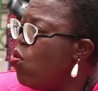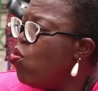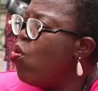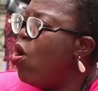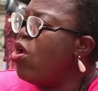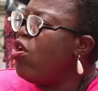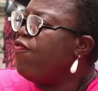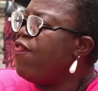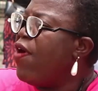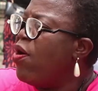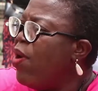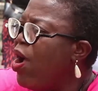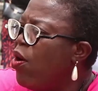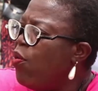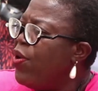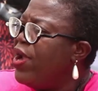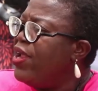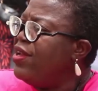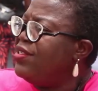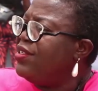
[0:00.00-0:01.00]
One of
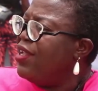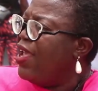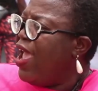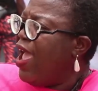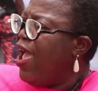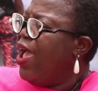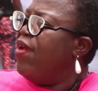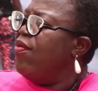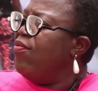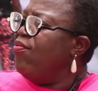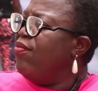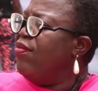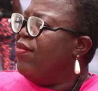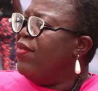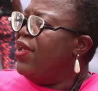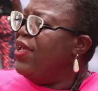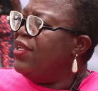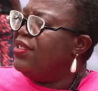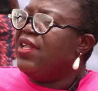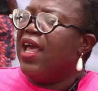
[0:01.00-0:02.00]
our wins here
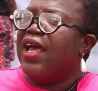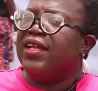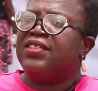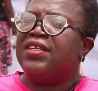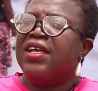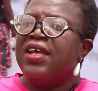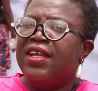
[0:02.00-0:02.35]
is that